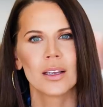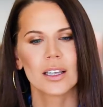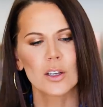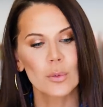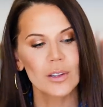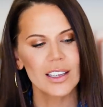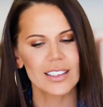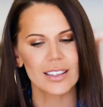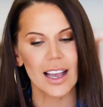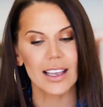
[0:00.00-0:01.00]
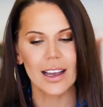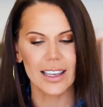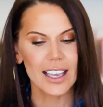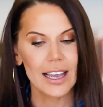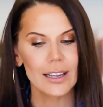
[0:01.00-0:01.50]
Can you please? I, I
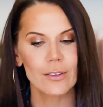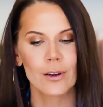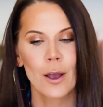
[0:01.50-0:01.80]
can't even